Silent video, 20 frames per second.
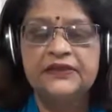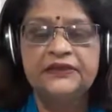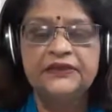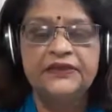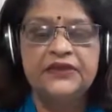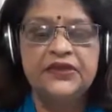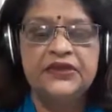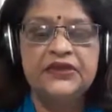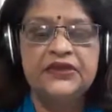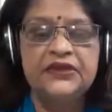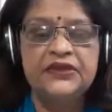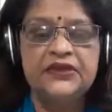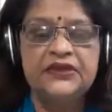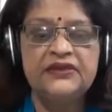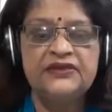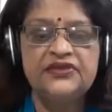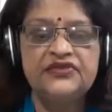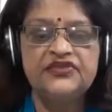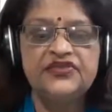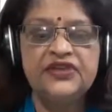He
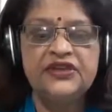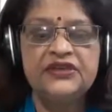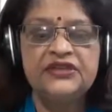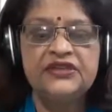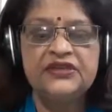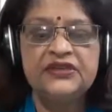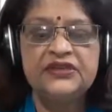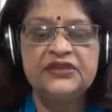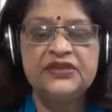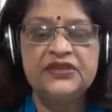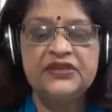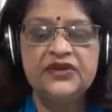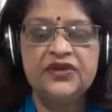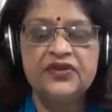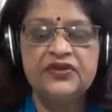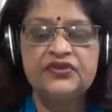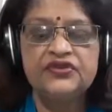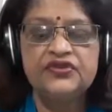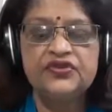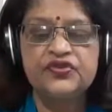is dressed in a
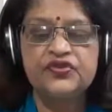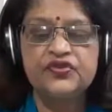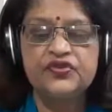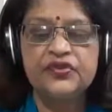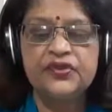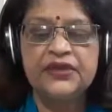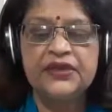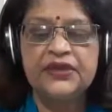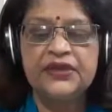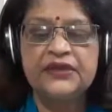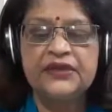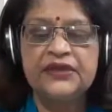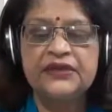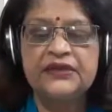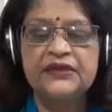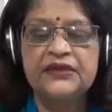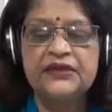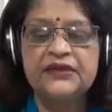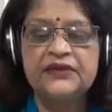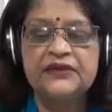lawn suit and a
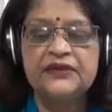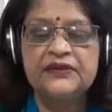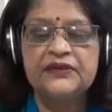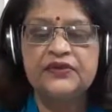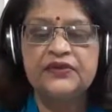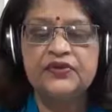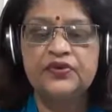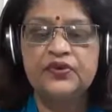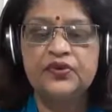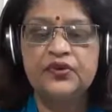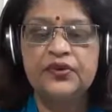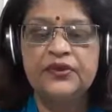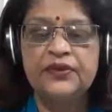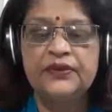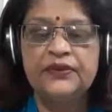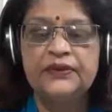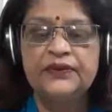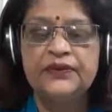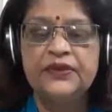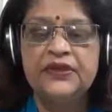great coat.
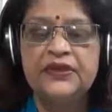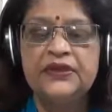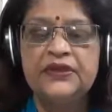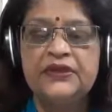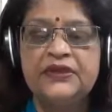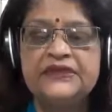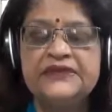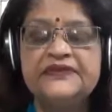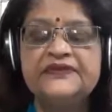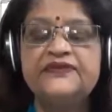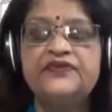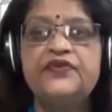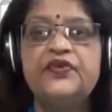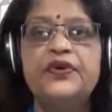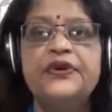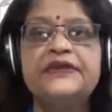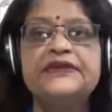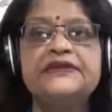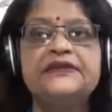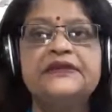His
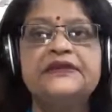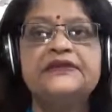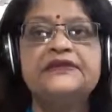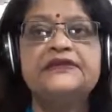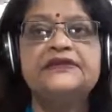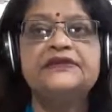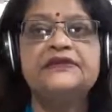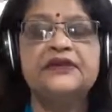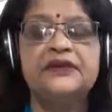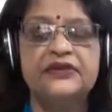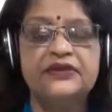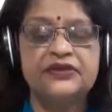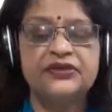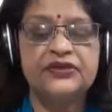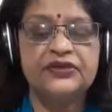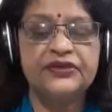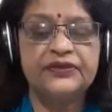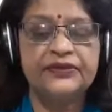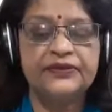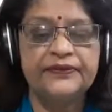voice is
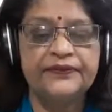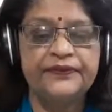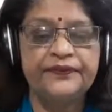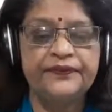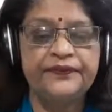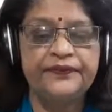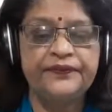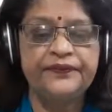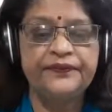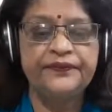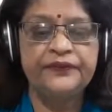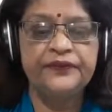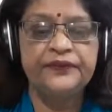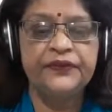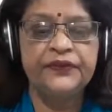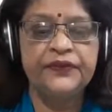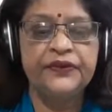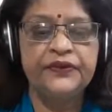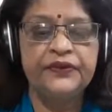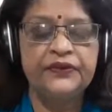cultured.
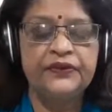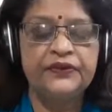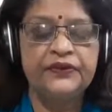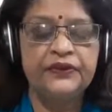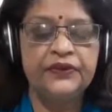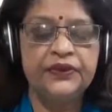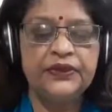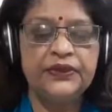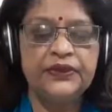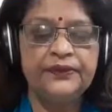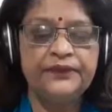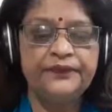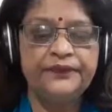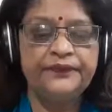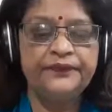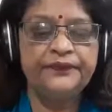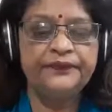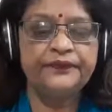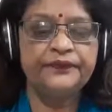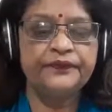Okay,
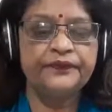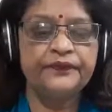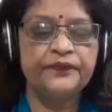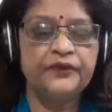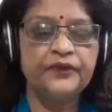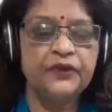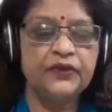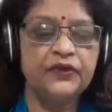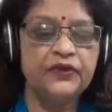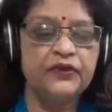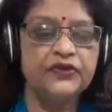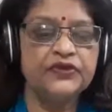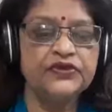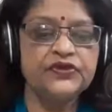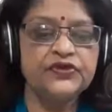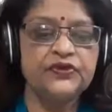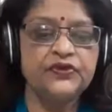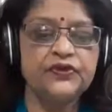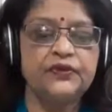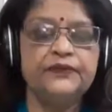
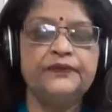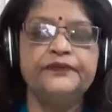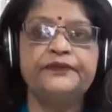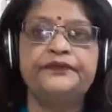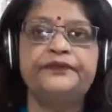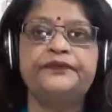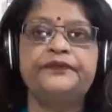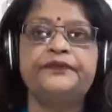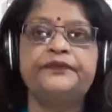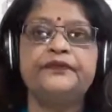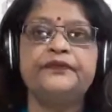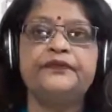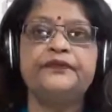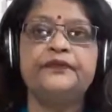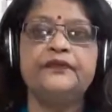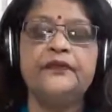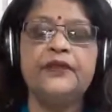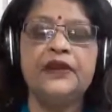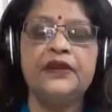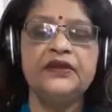so
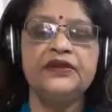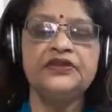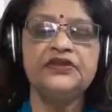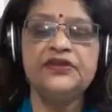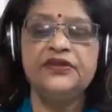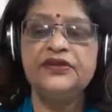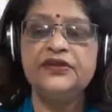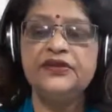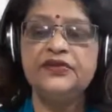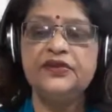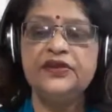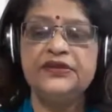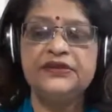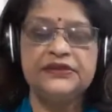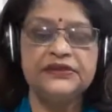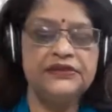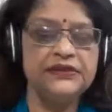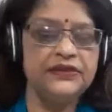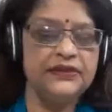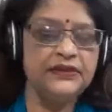children, you can
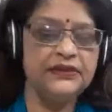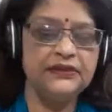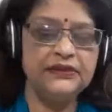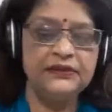see